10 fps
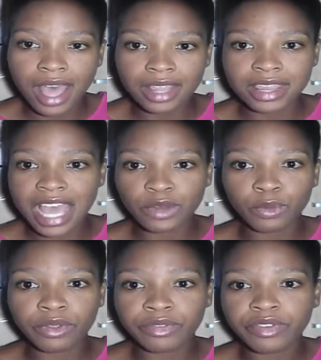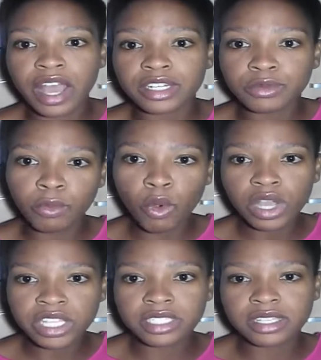that will fund
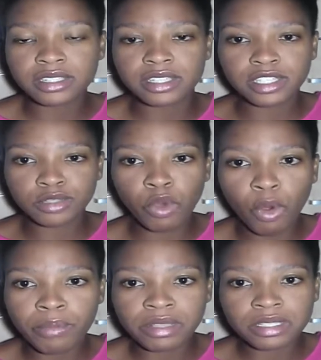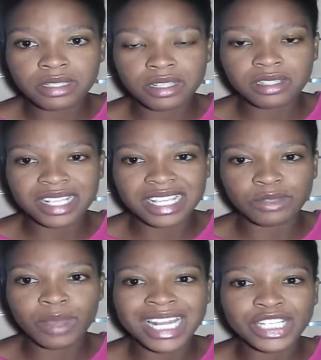mortgages, small businesses,
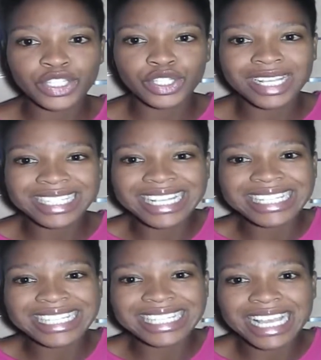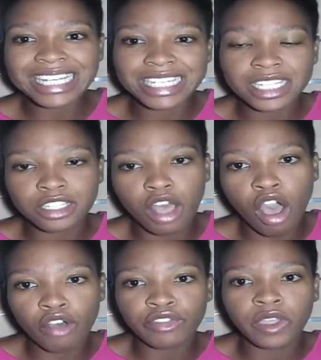as well as certain sectors
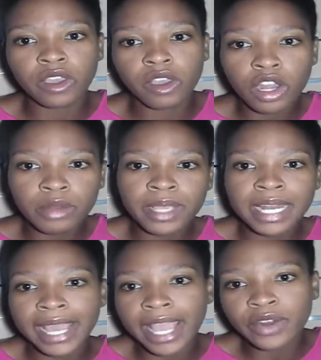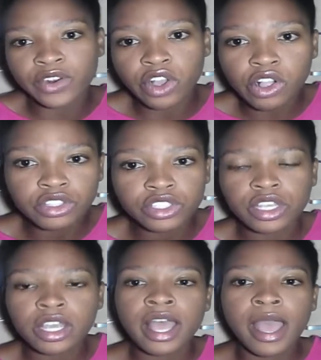of the economy like
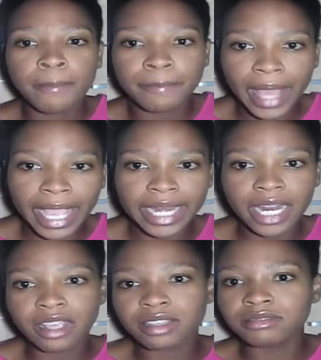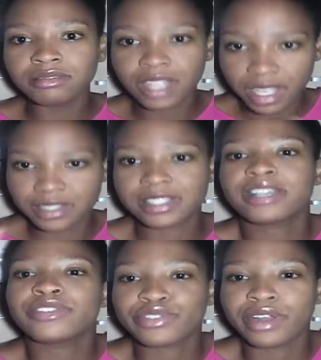agriculture, mining,
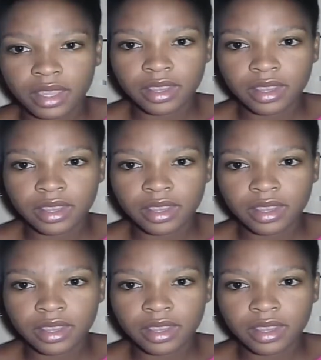etc.